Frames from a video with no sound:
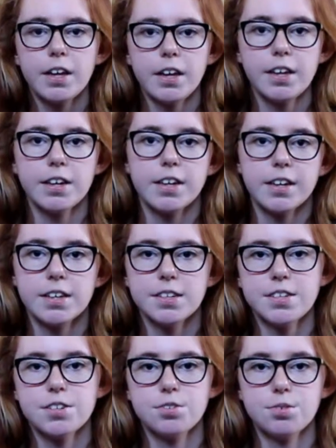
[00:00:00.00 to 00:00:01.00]
Hey
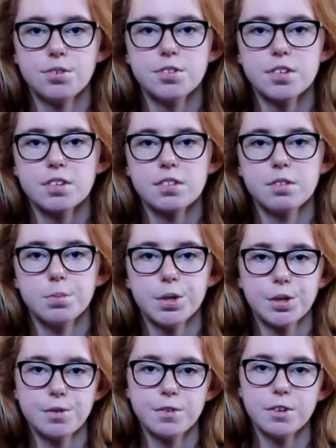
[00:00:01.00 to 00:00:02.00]
guys, it's
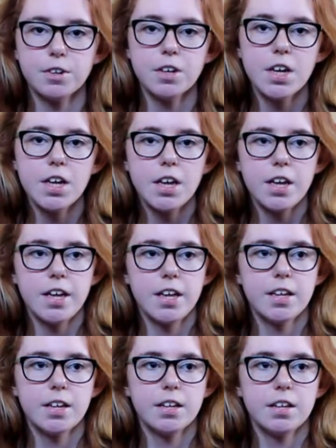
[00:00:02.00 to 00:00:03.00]
Jewel16Beautiful,
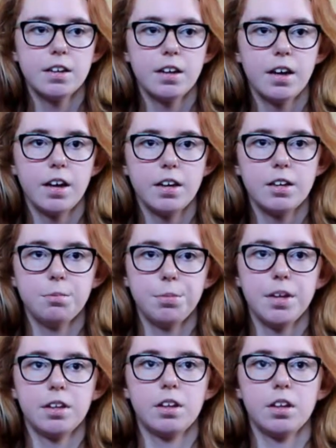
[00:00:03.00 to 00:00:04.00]
and I am
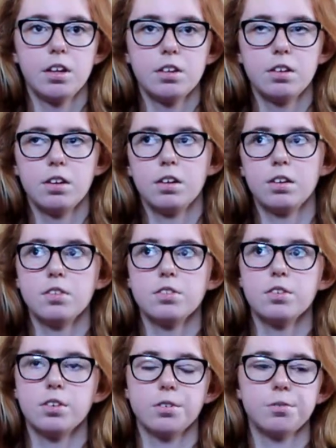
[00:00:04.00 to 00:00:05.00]
making a channel
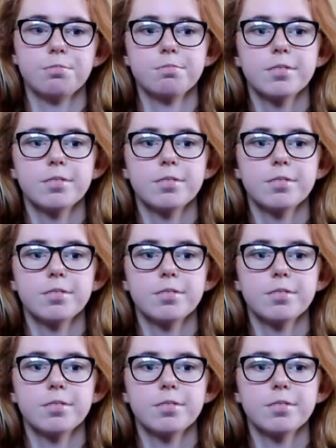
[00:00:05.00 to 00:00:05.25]
intro.